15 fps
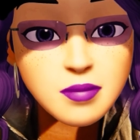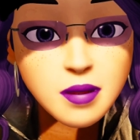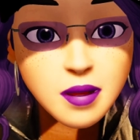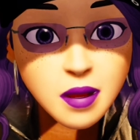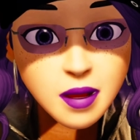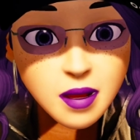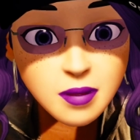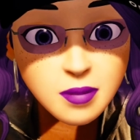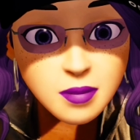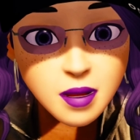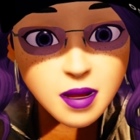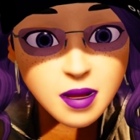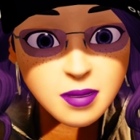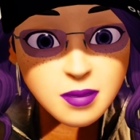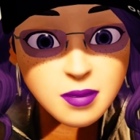to show
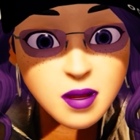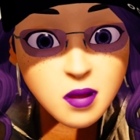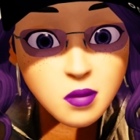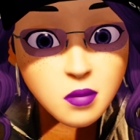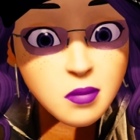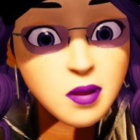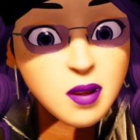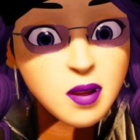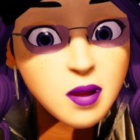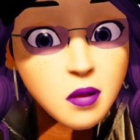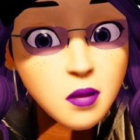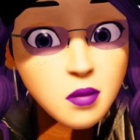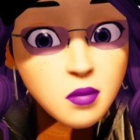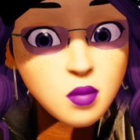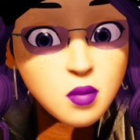that I really
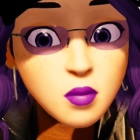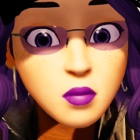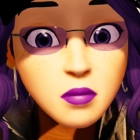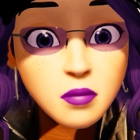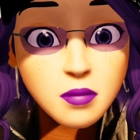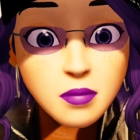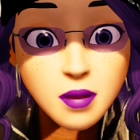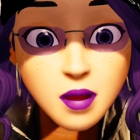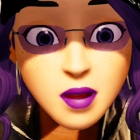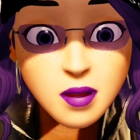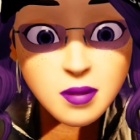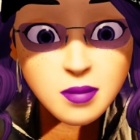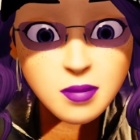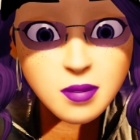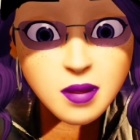do
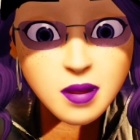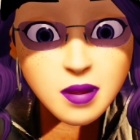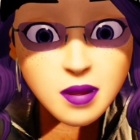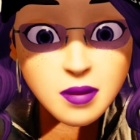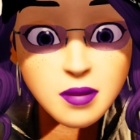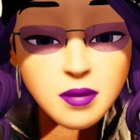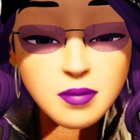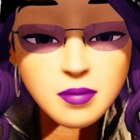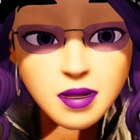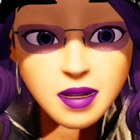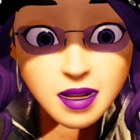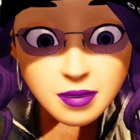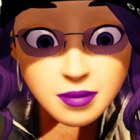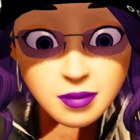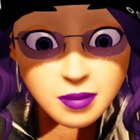love my
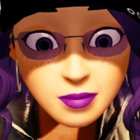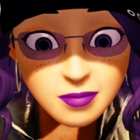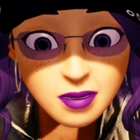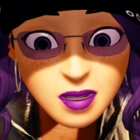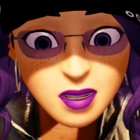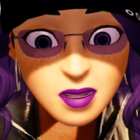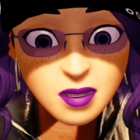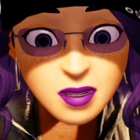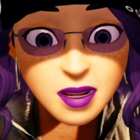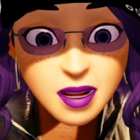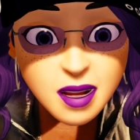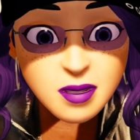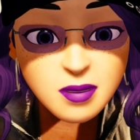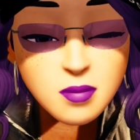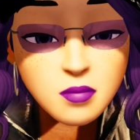Samsung features that I
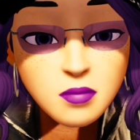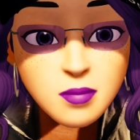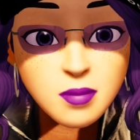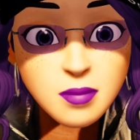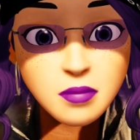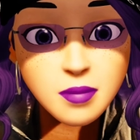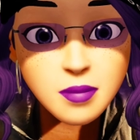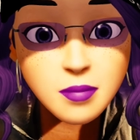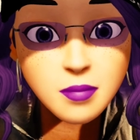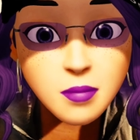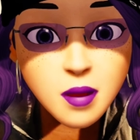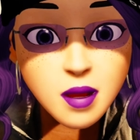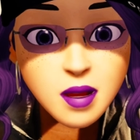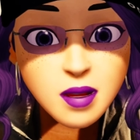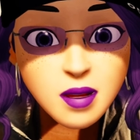have on my Note 10
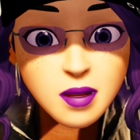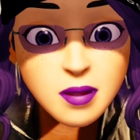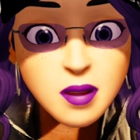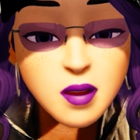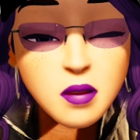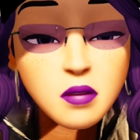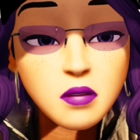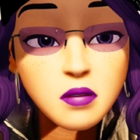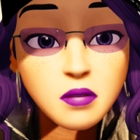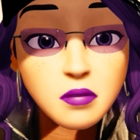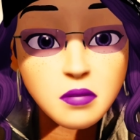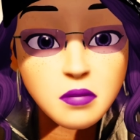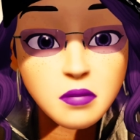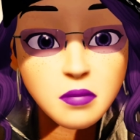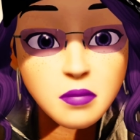Plus,
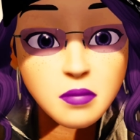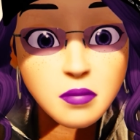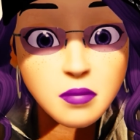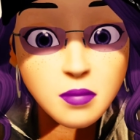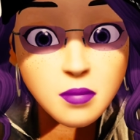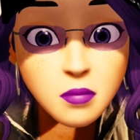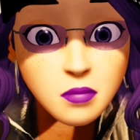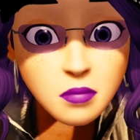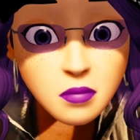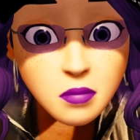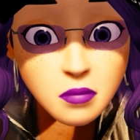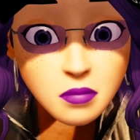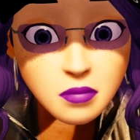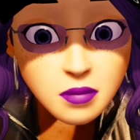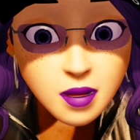and that I'm
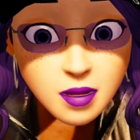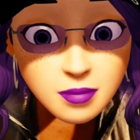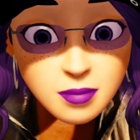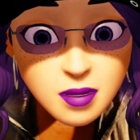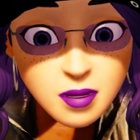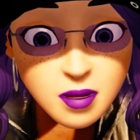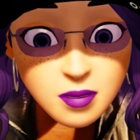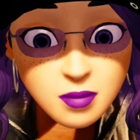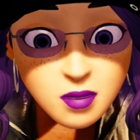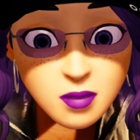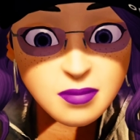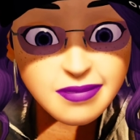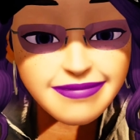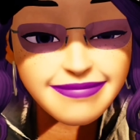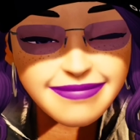a Samsung
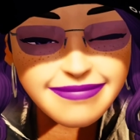lover.